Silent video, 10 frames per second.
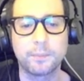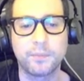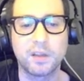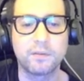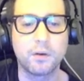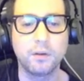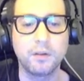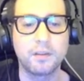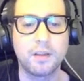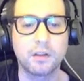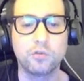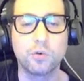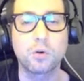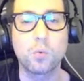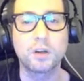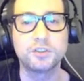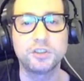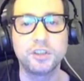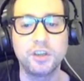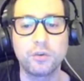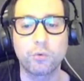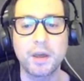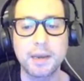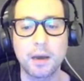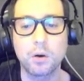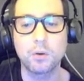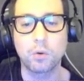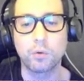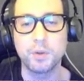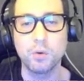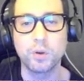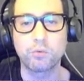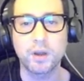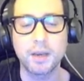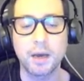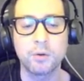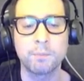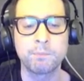The font that you are watching here right now, or viewing right now,